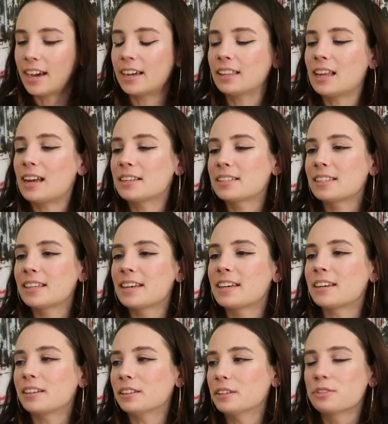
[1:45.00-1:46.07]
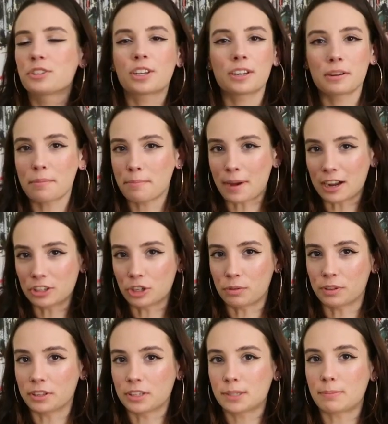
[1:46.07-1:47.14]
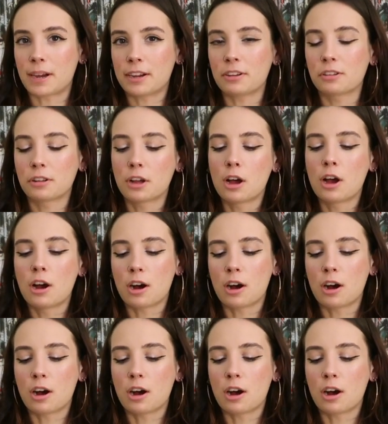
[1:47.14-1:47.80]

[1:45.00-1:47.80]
And lastly, Illusion, Magic with a Smile.